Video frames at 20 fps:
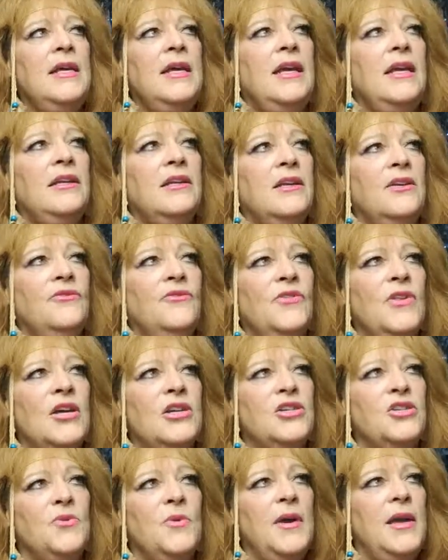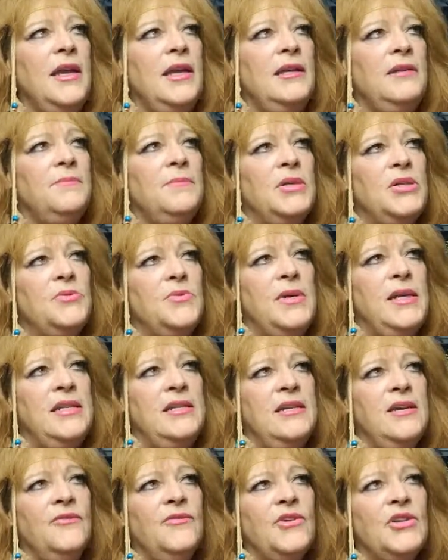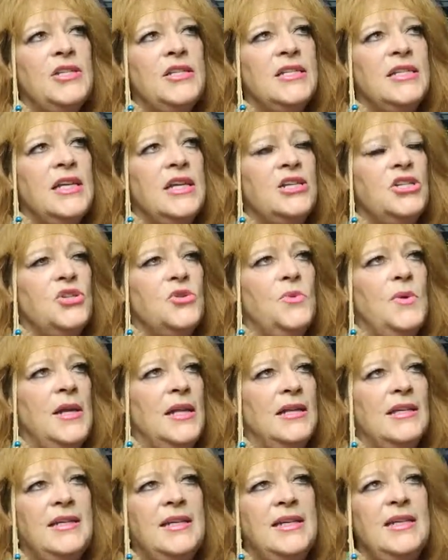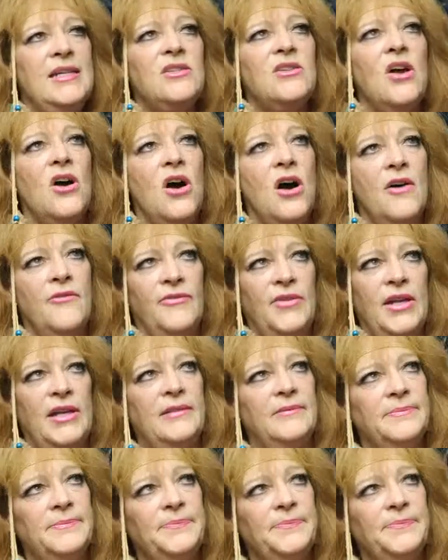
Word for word: It can fluctuate between different sexualities often.